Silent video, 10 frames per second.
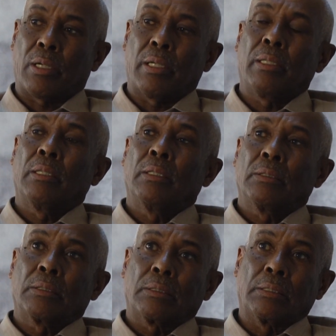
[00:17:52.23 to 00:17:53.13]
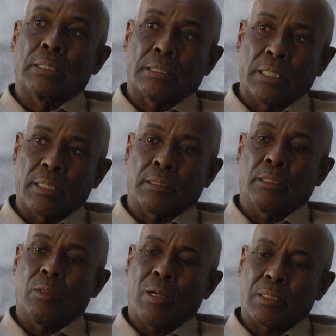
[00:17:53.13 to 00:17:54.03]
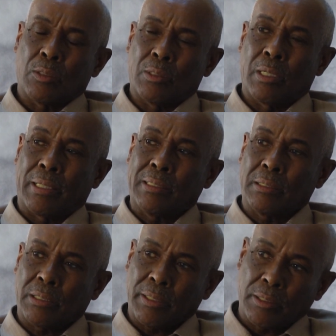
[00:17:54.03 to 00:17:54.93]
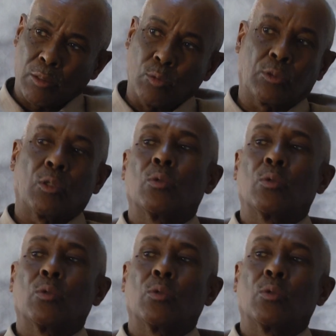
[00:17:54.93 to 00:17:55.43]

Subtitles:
but there was group for the logistic, and there were other